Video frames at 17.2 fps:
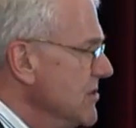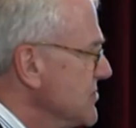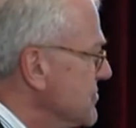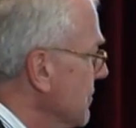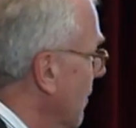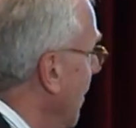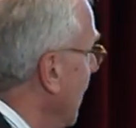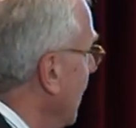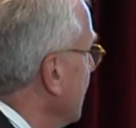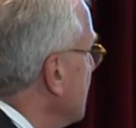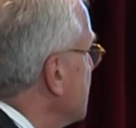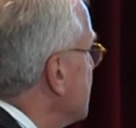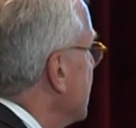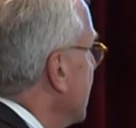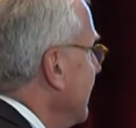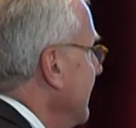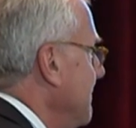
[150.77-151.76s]
So all of a
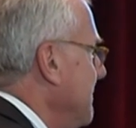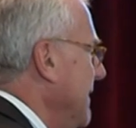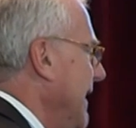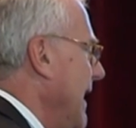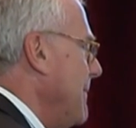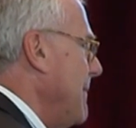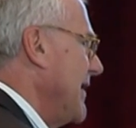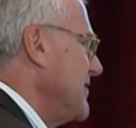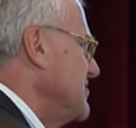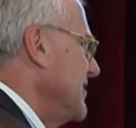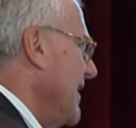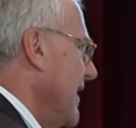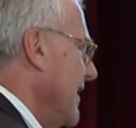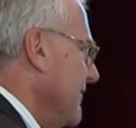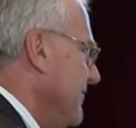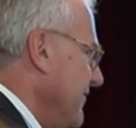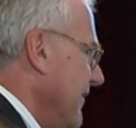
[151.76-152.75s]
sudden it became actually
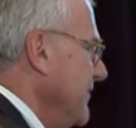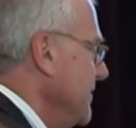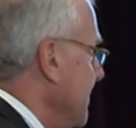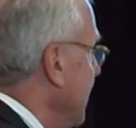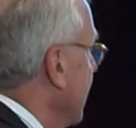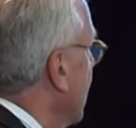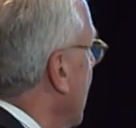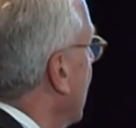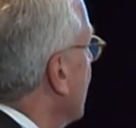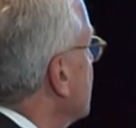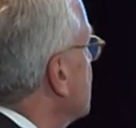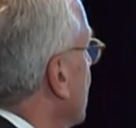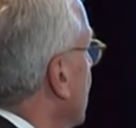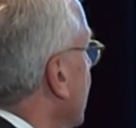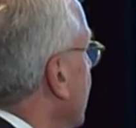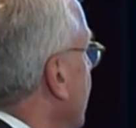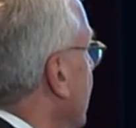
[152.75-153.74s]
kind of fun to be a knowledge
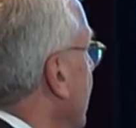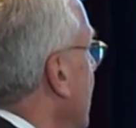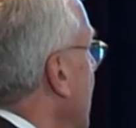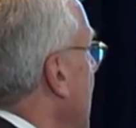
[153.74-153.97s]
worker.